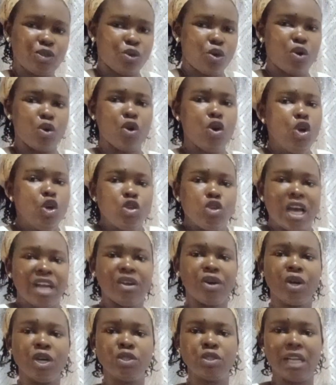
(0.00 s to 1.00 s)
so
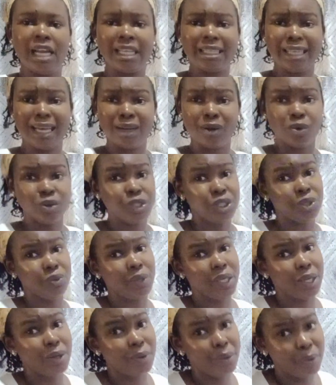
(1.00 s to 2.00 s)
you're not going to let her go,
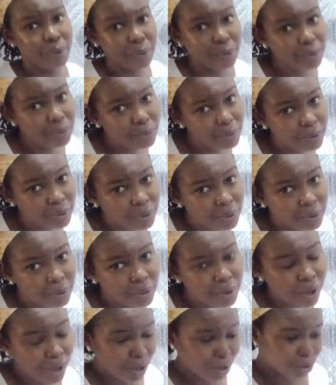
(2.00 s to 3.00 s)
she will
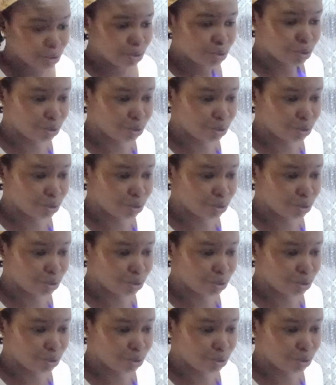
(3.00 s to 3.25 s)
go.